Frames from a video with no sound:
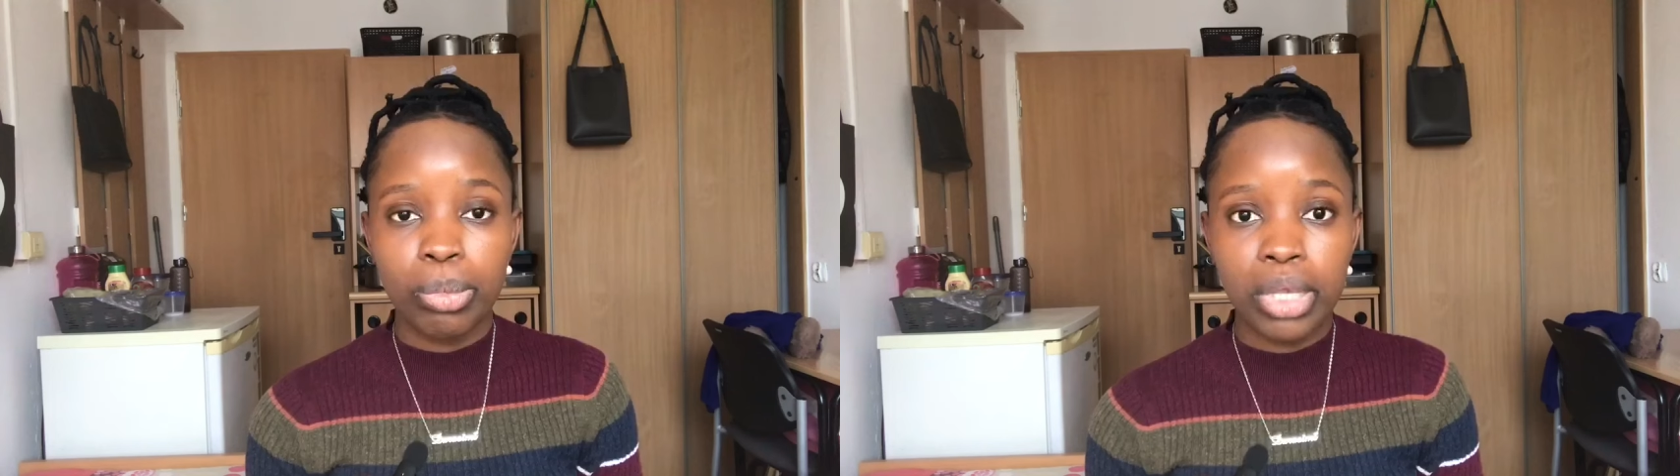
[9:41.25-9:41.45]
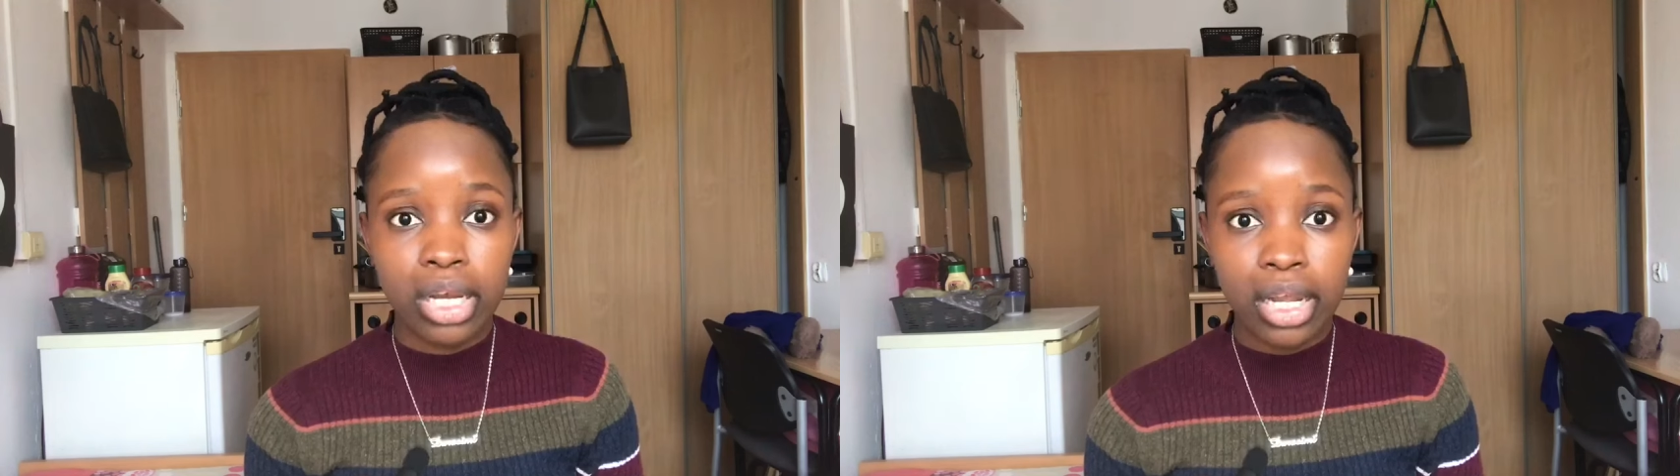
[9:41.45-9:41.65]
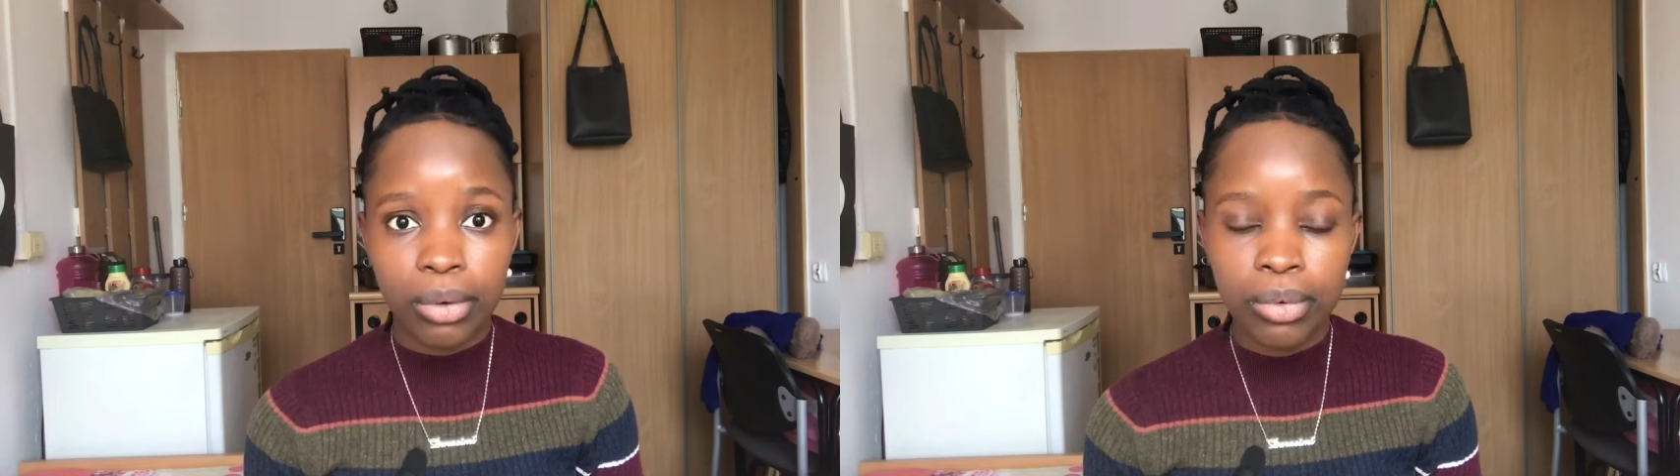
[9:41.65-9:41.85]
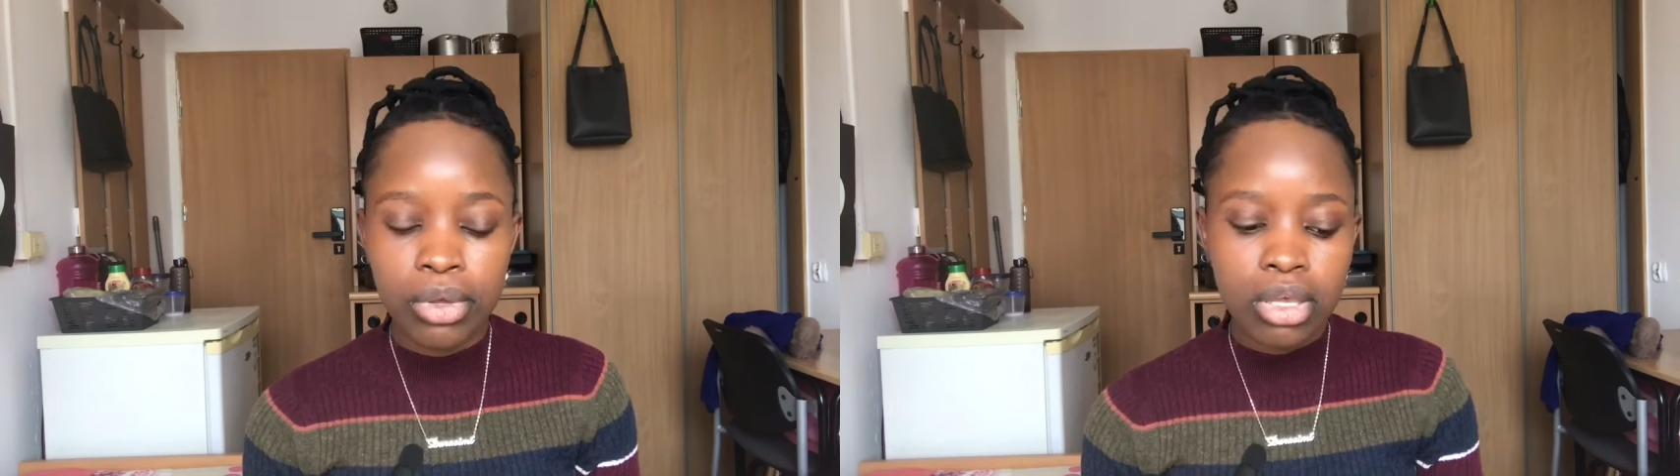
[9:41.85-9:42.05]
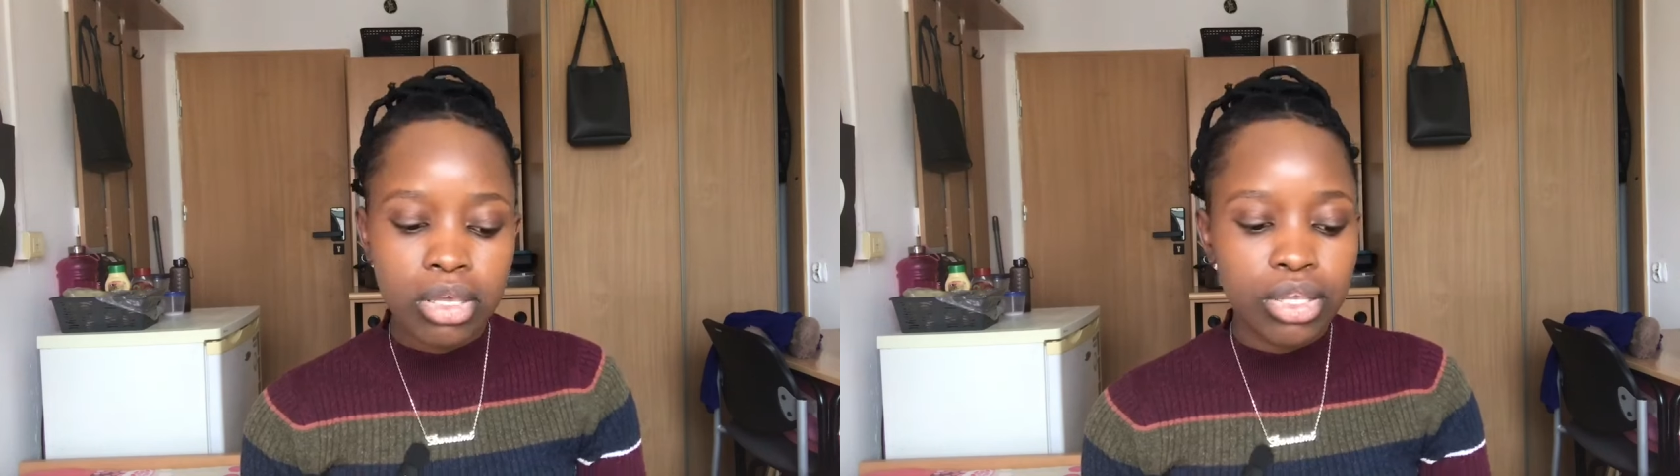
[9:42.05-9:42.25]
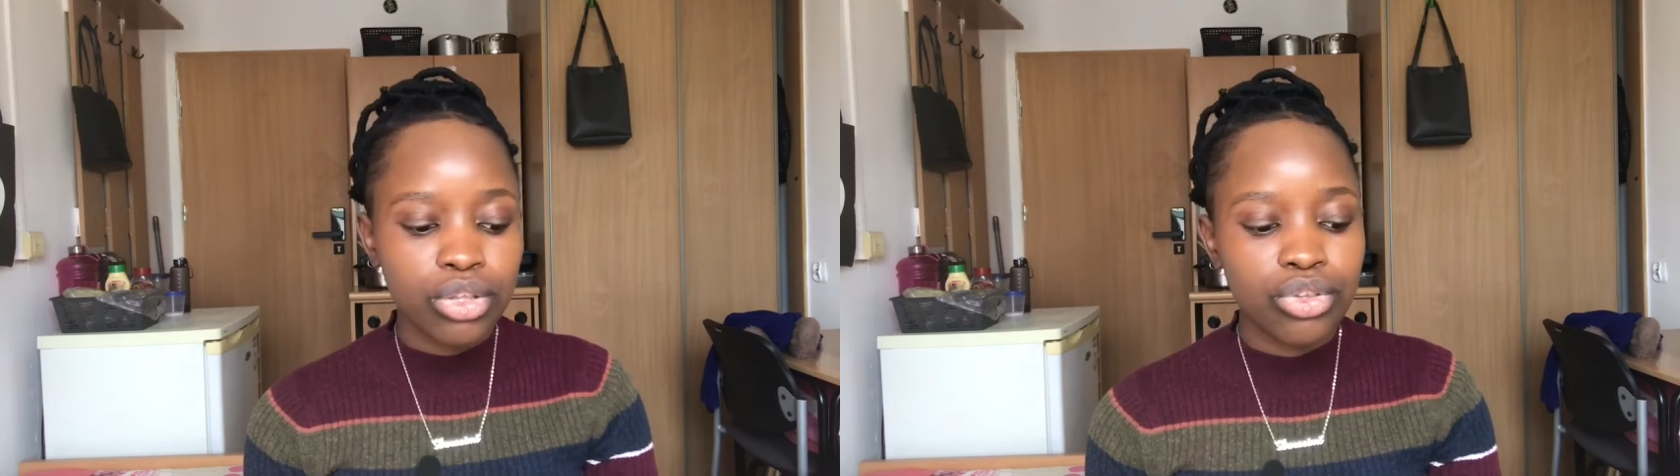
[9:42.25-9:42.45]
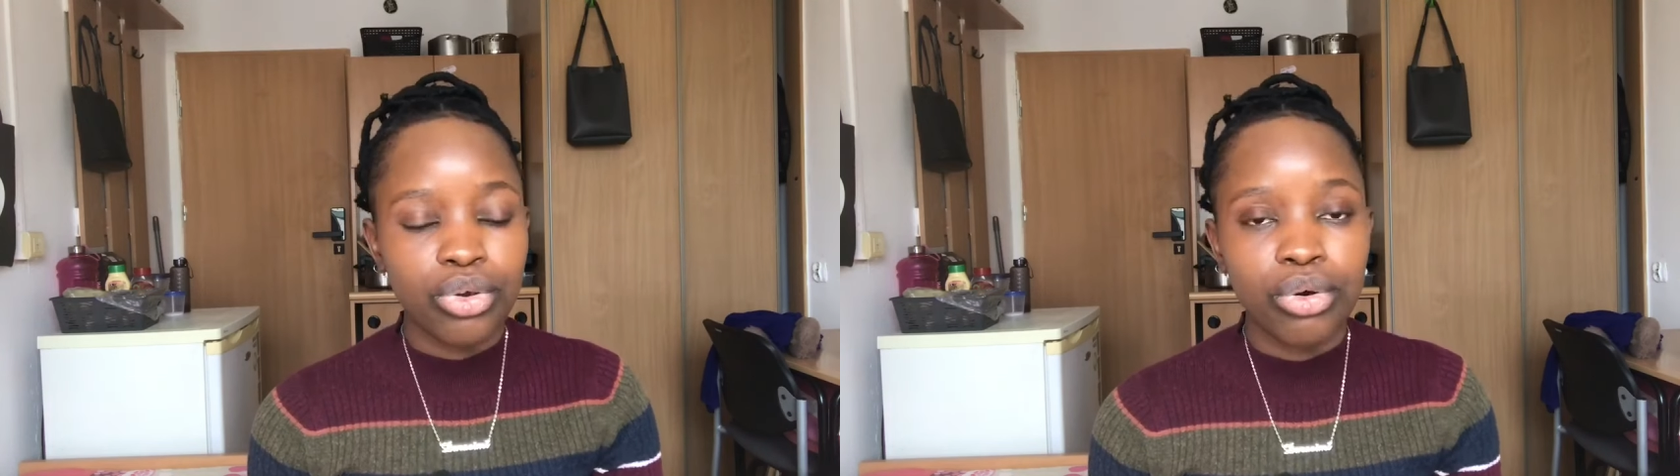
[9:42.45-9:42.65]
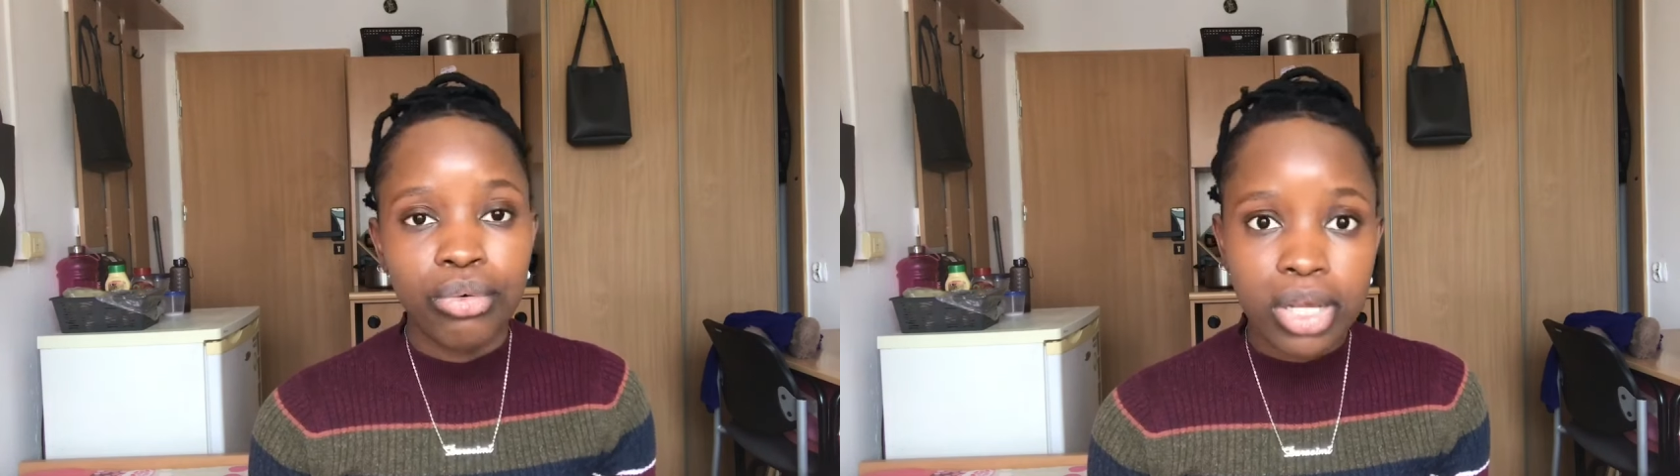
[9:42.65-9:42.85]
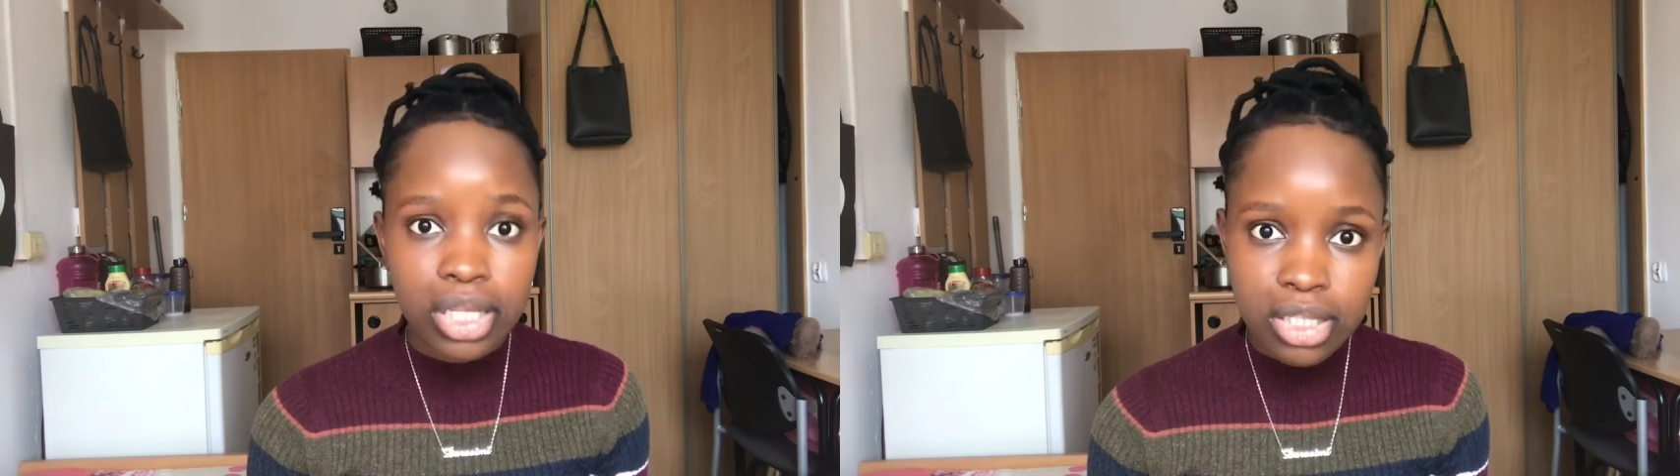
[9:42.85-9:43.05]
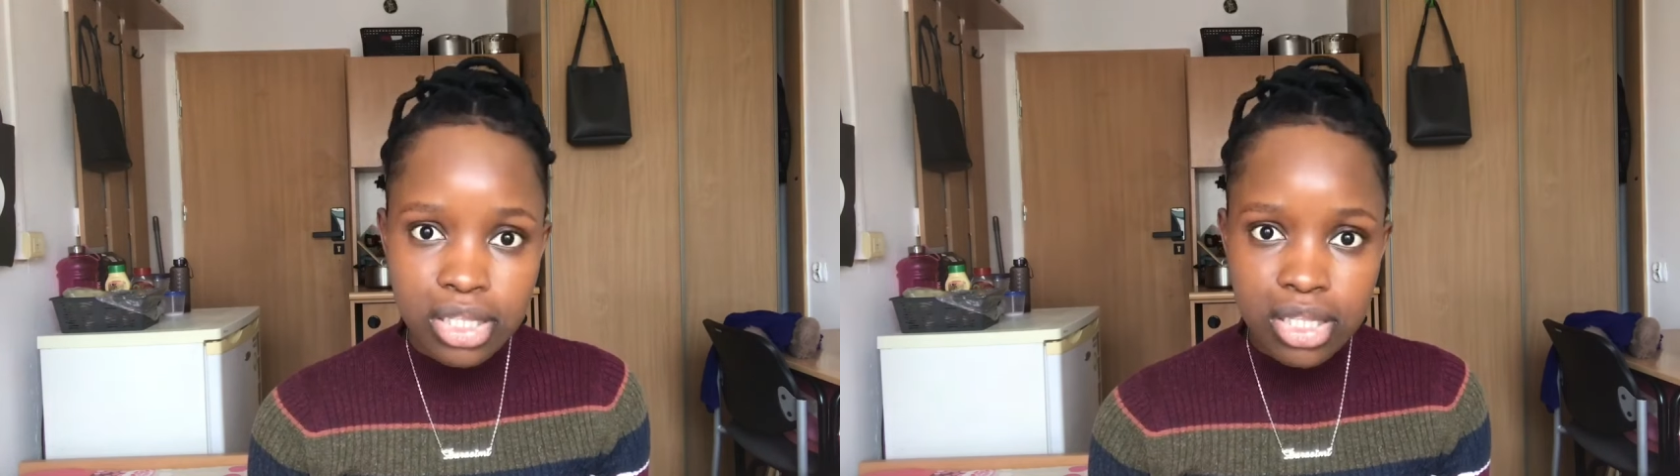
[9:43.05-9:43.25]
pay now is your
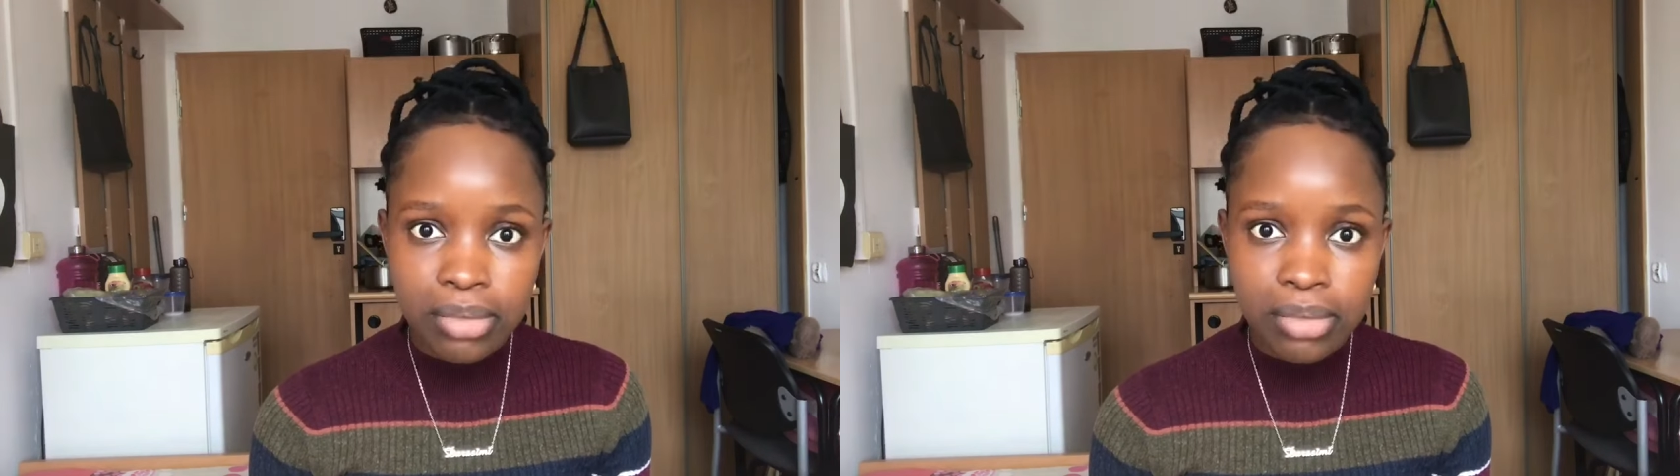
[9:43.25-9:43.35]
rent.